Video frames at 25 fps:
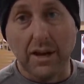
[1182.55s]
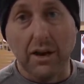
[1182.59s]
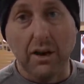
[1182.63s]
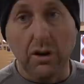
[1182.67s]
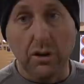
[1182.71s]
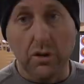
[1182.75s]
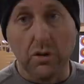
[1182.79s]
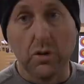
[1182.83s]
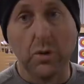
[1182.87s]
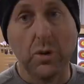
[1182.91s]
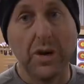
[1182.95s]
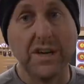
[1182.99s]
a
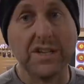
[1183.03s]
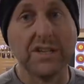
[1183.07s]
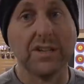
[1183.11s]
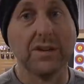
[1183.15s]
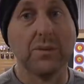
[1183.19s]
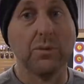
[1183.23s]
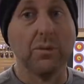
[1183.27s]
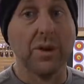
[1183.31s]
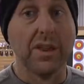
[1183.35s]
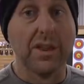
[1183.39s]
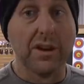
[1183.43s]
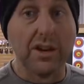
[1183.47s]
whole
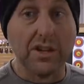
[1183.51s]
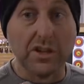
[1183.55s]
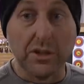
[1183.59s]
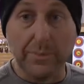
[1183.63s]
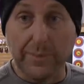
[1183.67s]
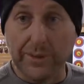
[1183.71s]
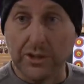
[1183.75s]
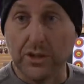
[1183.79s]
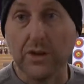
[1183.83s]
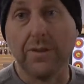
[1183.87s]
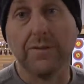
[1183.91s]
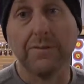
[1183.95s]
question whether I
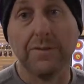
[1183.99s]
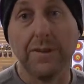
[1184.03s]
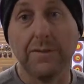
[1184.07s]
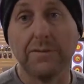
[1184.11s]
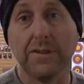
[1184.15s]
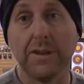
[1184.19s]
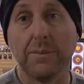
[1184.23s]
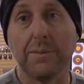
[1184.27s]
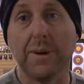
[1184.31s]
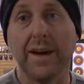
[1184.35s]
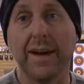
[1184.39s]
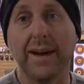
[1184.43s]
should be shooting
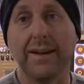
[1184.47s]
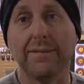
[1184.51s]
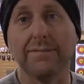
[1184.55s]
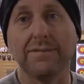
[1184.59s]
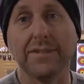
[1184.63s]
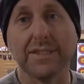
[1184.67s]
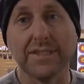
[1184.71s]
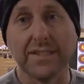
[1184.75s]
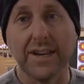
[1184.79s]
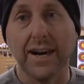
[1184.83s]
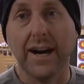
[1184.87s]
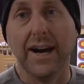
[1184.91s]
50
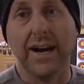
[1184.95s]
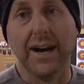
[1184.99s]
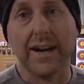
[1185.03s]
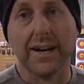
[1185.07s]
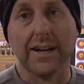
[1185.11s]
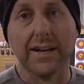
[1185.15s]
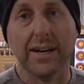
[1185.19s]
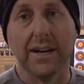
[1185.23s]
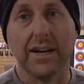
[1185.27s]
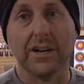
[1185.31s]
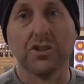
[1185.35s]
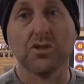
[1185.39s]
pound for
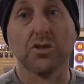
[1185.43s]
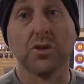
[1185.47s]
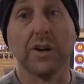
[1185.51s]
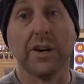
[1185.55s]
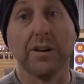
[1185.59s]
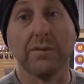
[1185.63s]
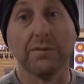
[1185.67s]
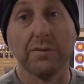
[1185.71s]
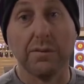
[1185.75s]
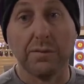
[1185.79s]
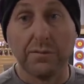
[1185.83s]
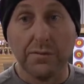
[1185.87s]
target
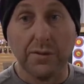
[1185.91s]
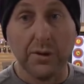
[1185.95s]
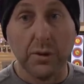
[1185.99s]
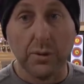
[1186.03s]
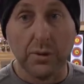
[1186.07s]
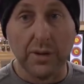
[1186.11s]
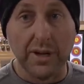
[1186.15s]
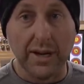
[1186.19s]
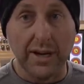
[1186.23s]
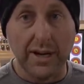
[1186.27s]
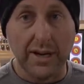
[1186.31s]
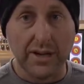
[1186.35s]
archery and for
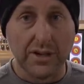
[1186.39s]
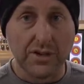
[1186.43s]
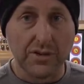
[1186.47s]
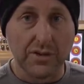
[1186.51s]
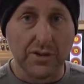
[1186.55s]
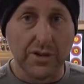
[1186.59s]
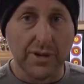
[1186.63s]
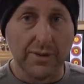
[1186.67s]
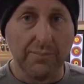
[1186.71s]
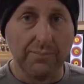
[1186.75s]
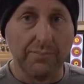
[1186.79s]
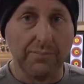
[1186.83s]
field
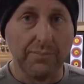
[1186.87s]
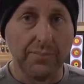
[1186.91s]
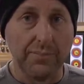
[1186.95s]
archery.